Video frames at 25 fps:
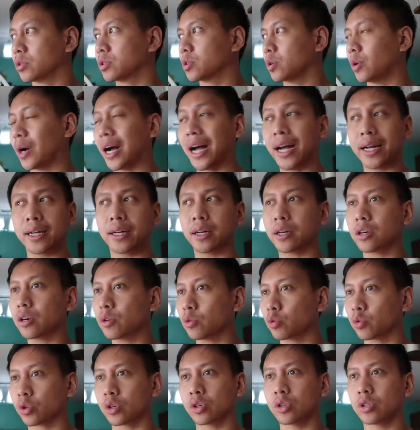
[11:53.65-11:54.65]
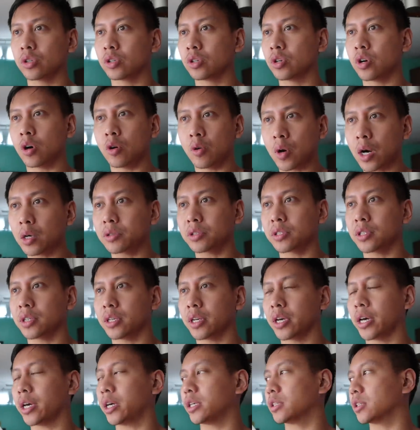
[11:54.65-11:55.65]
So I gotta go out
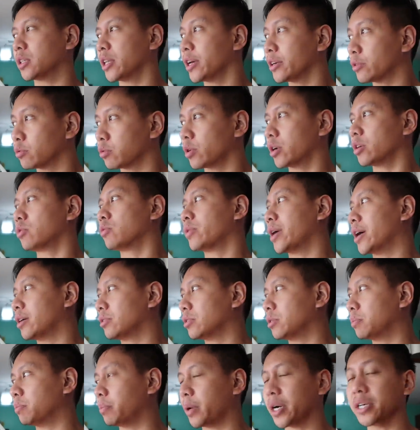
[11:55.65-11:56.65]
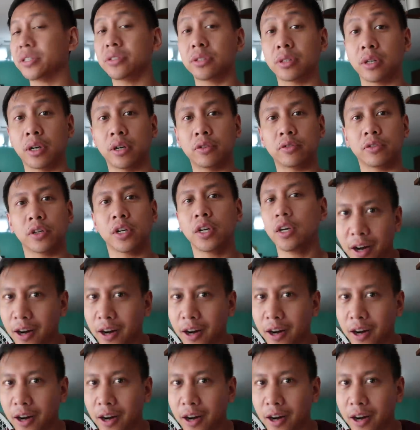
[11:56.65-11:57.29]
today and like run around and buy stuff